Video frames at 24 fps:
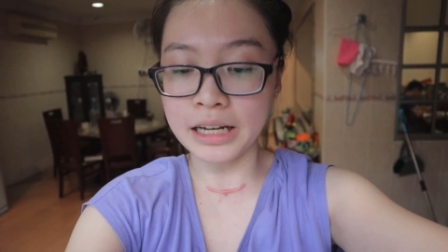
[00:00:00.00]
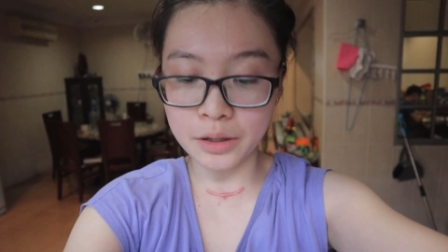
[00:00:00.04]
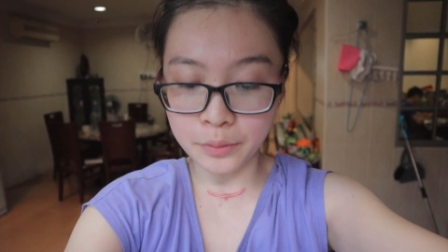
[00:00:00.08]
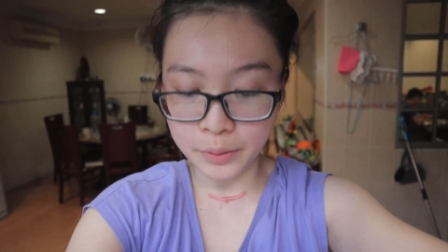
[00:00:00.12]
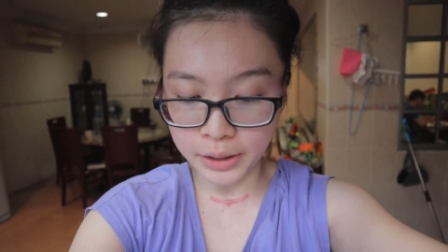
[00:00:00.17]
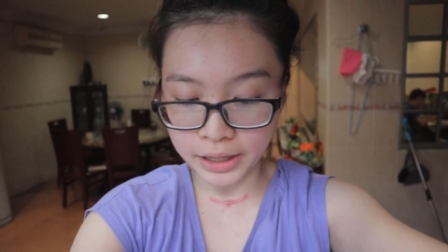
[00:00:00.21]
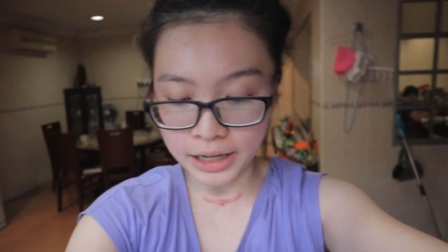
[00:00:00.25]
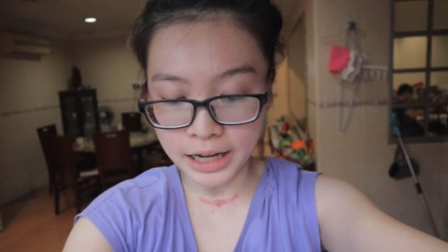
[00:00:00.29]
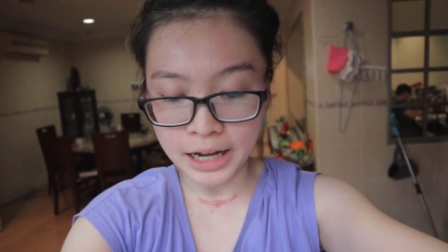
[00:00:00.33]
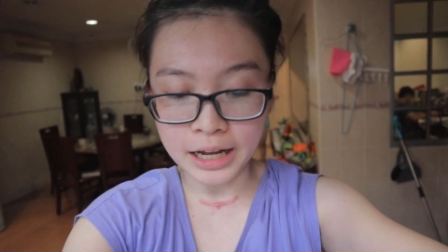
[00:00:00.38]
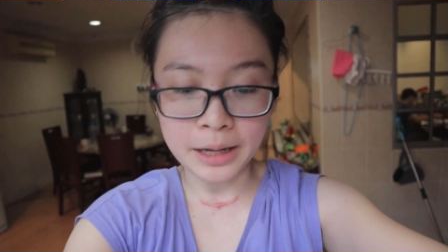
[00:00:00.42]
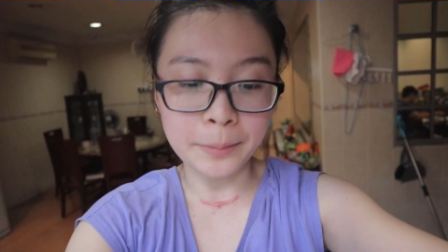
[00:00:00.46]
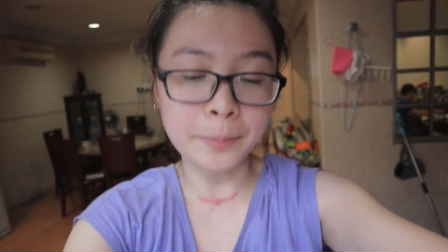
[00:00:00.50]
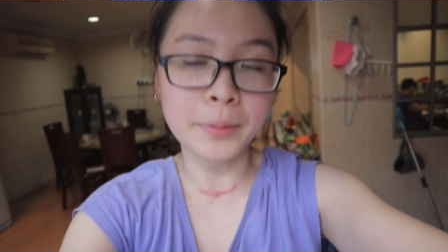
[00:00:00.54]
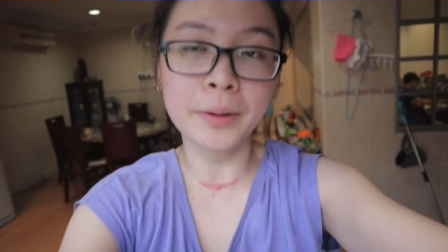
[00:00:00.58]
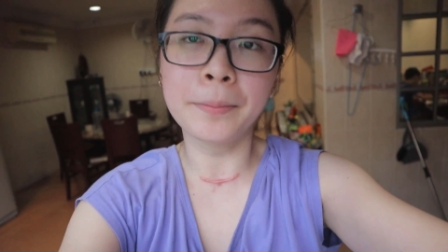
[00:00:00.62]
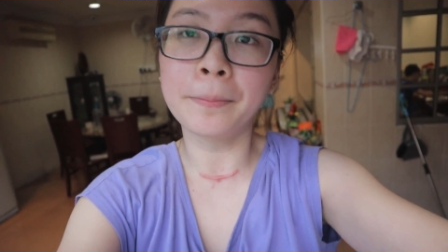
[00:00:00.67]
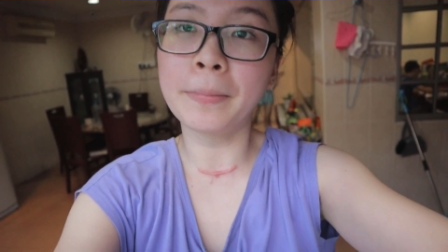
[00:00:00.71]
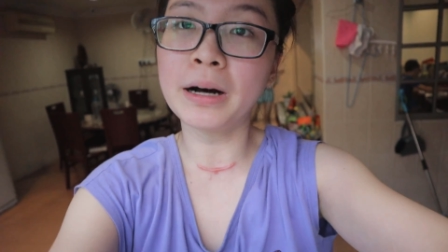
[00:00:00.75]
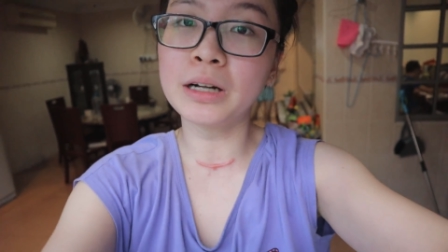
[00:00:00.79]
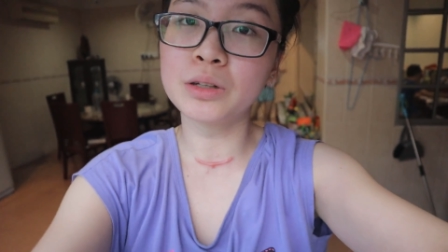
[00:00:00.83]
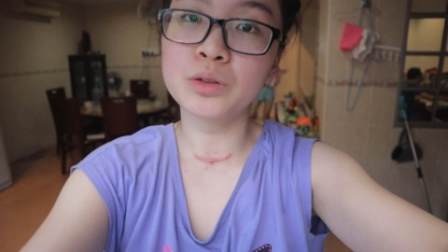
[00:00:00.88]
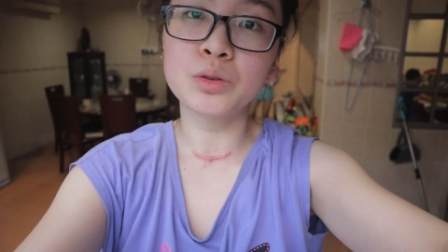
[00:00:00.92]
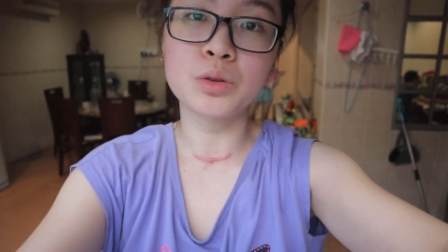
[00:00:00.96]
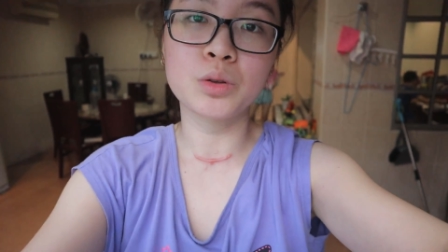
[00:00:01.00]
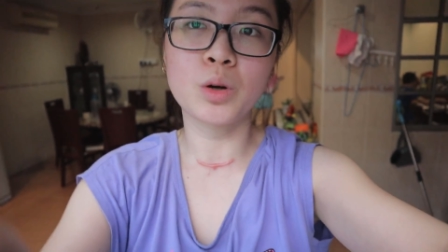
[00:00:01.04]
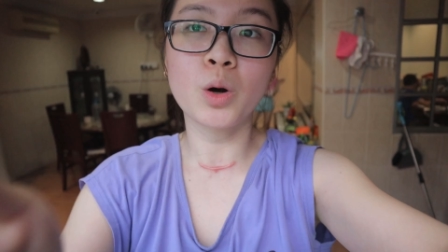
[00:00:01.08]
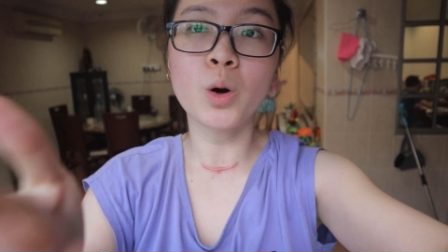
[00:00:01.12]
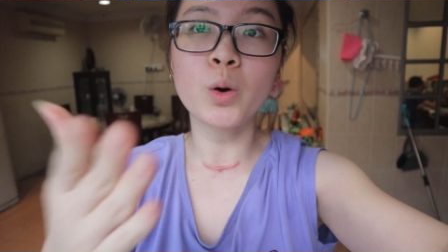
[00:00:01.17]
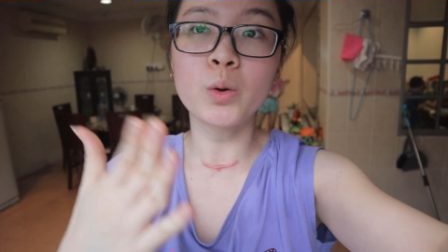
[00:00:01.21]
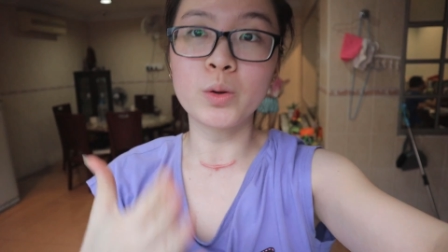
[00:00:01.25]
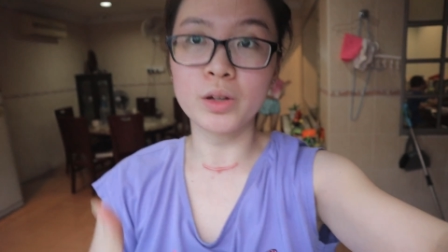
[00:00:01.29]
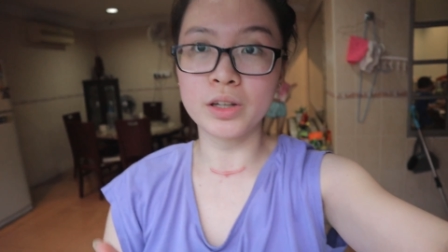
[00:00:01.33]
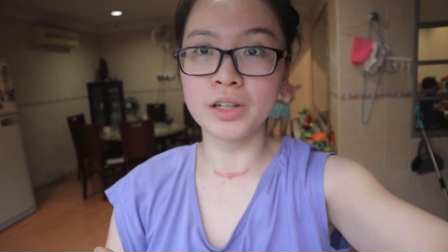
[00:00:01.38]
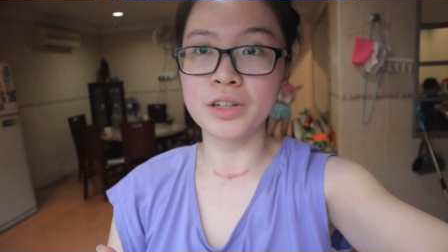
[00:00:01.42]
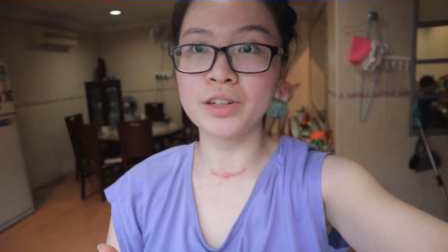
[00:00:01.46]
anyway, I am about to
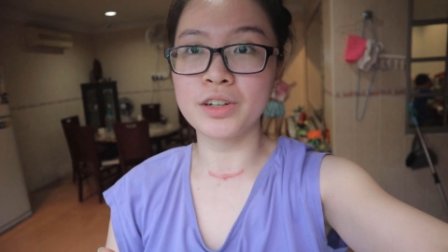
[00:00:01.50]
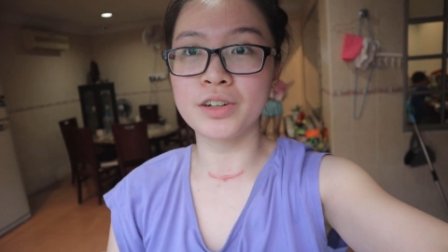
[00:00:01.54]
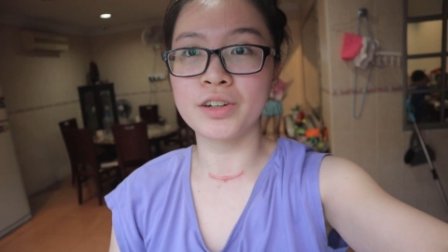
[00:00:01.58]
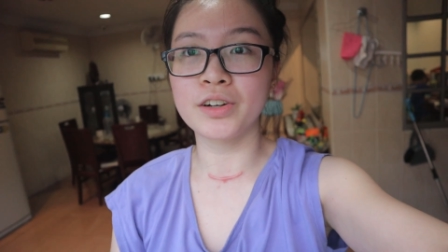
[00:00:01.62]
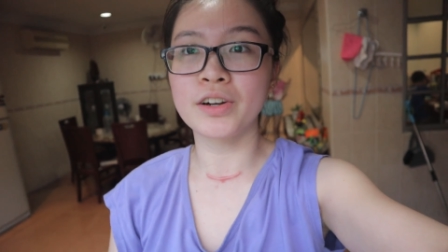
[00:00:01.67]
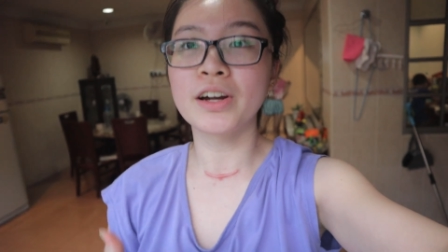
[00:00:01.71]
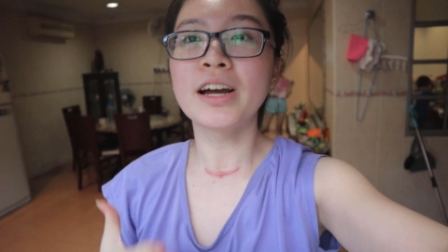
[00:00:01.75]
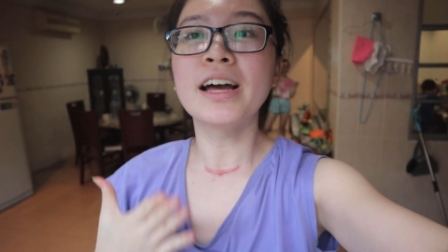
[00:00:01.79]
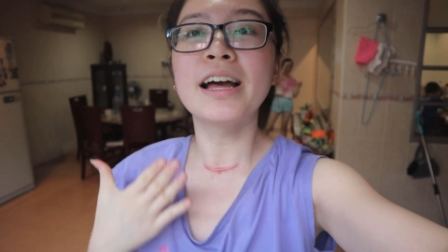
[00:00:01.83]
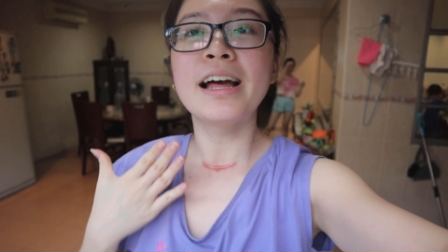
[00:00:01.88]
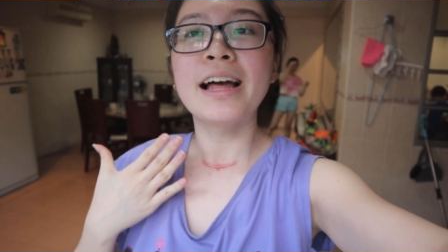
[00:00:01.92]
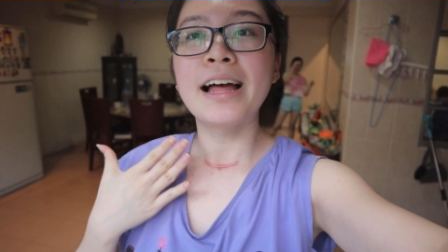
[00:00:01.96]
cook dinner,